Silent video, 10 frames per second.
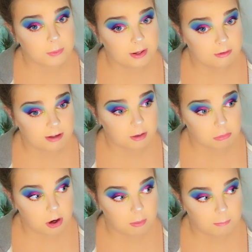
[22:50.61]
away off
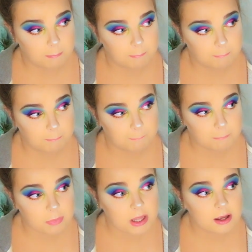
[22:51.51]
camera.
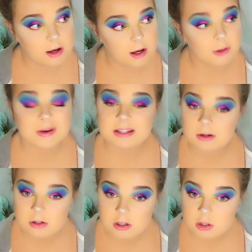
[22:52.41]
I know I
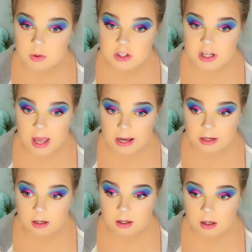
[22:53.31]
said I was going to swatch
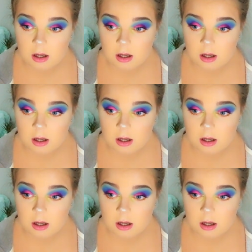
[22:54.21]
ten,